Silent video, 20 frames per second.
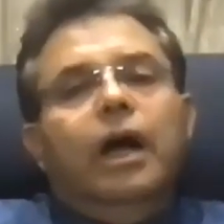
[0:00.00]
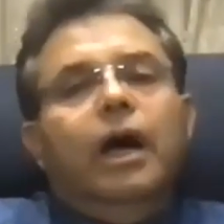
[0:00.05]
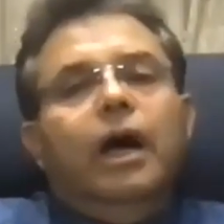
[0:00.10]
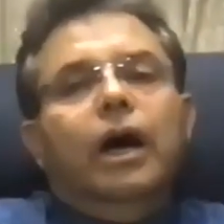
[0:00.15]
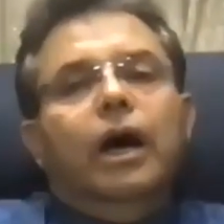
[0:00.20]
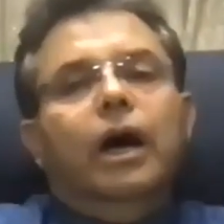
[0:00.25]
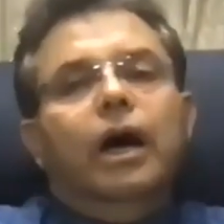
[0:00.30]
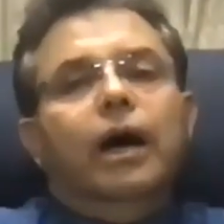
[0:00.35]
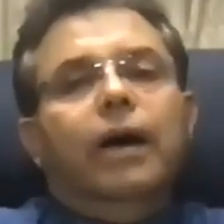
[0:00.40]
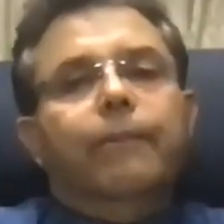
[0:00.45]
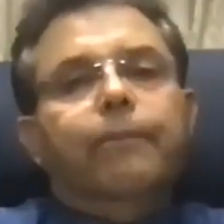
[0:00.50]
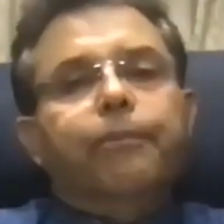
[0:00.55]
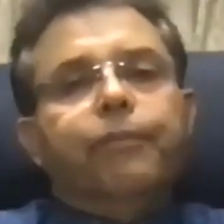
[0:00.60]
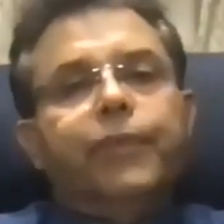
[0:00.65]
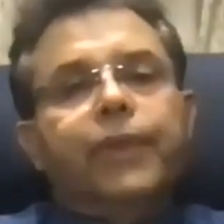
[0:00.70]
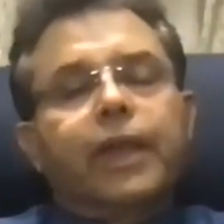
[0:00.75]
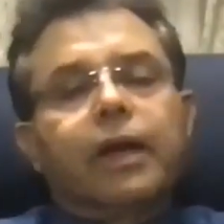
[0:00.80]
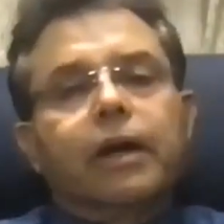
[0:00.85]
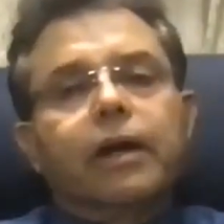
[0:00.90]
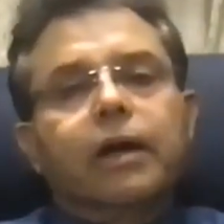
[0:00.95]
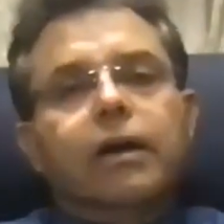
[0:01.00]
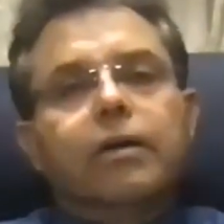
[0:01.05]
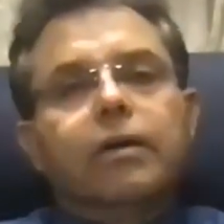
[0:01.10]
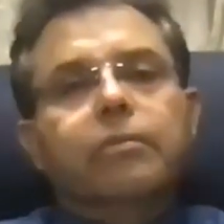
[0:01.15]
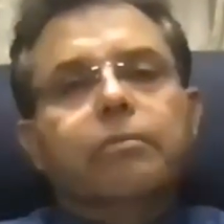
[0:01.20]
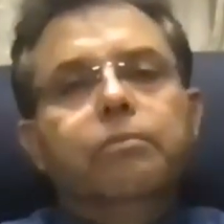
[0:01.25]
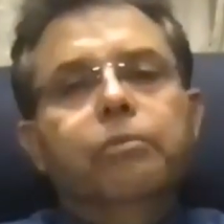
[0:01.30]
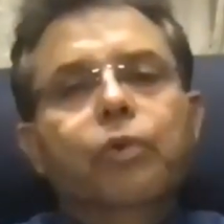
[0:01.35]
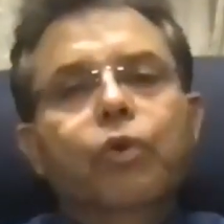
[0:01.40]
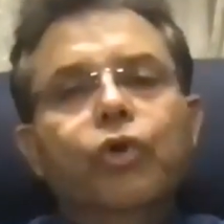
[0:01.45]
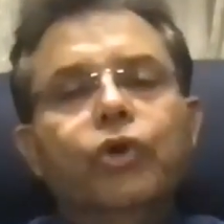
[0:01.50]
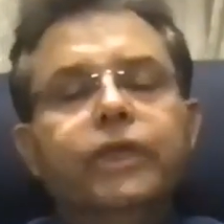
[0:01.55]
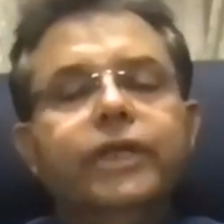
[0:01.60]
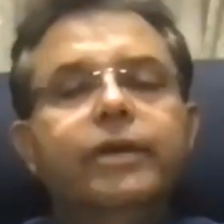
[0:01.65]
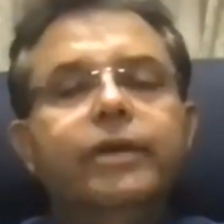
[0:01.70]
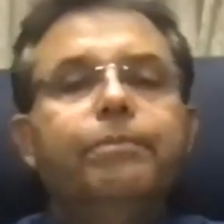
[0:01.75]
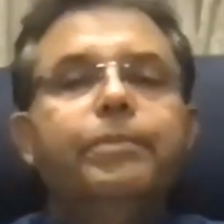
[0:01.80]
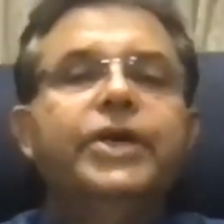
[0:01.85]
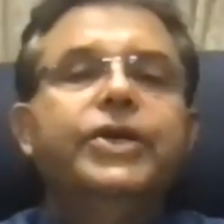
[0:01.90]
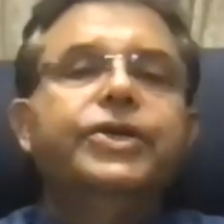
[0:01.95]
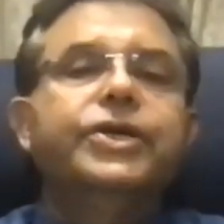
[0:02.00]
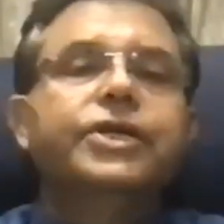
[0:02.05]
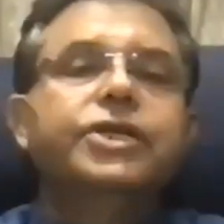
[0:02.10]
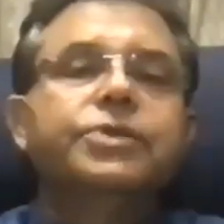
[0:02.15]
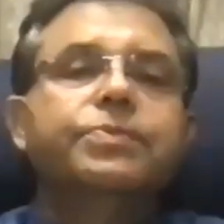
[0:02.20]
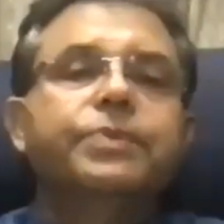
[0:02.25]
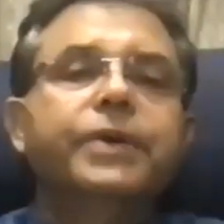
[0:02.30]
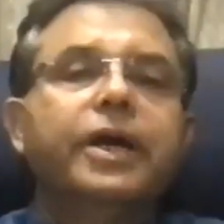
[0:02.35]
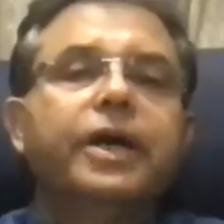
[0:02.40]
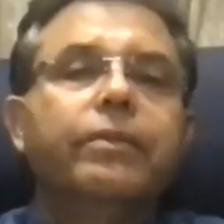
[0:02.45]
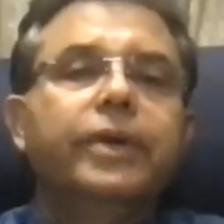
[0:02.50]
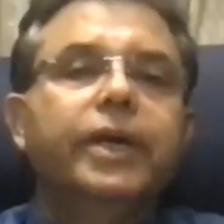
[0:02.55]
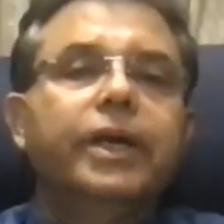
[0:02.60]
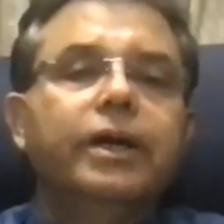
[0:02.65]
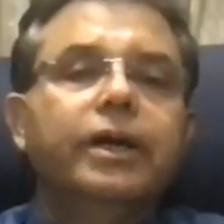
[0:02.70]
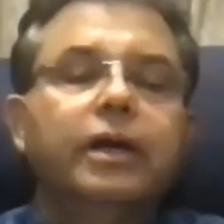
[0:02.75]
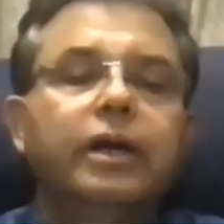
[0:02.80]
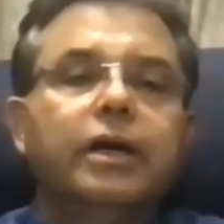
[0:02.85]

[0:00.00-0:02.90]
Uh, More than patients becoming